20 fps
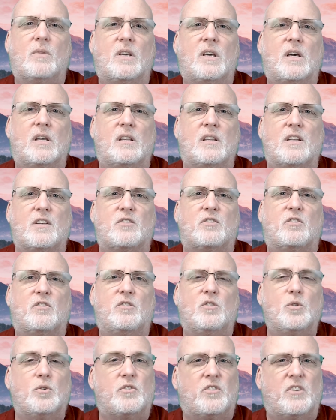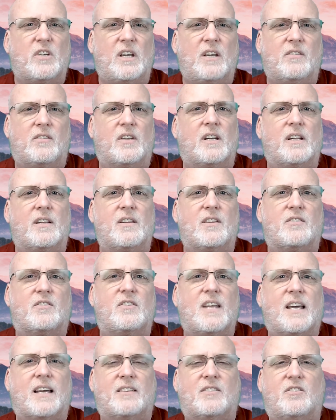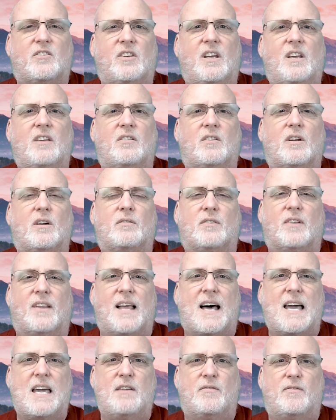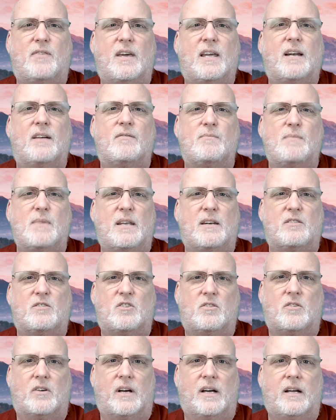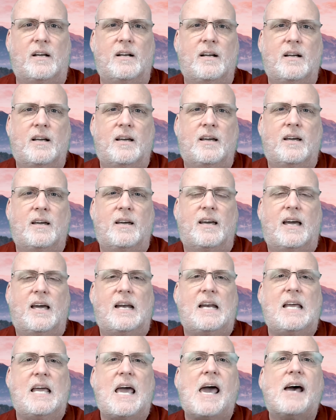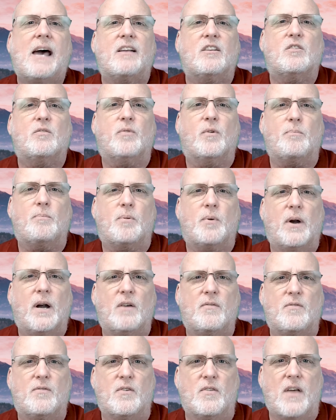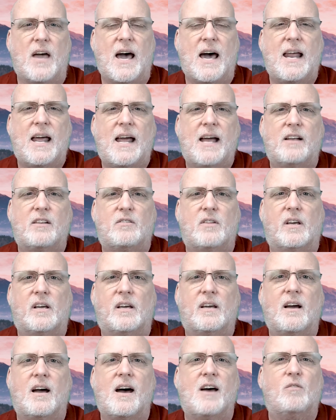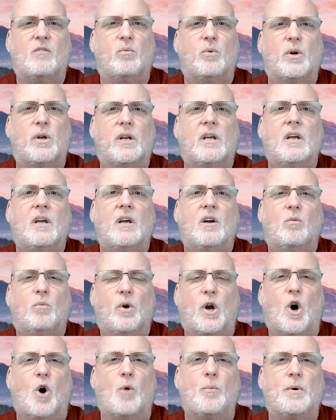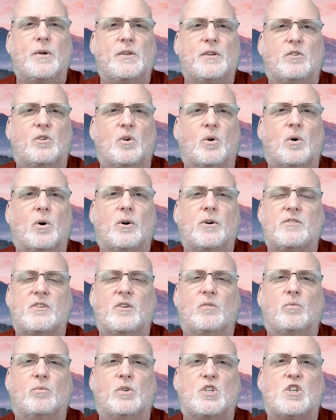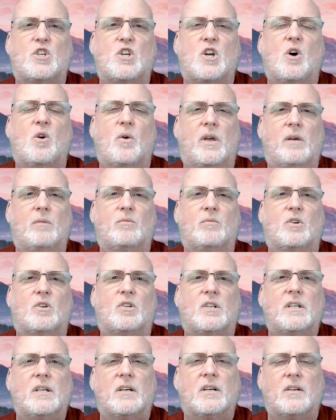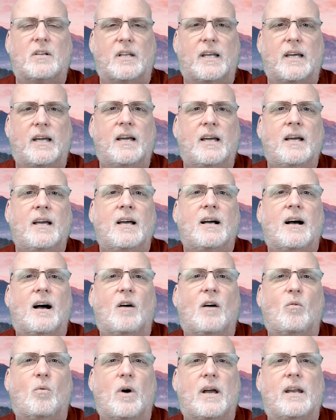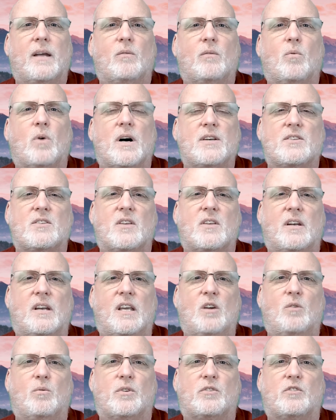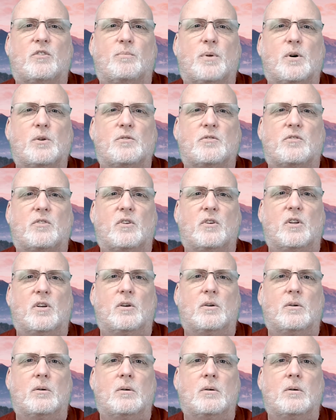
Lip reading: in this new season, in this next season of life and of ministry. And he asked for prayer for that, asked that God would open the doors and would show him clearly what it was that he was supposed to do.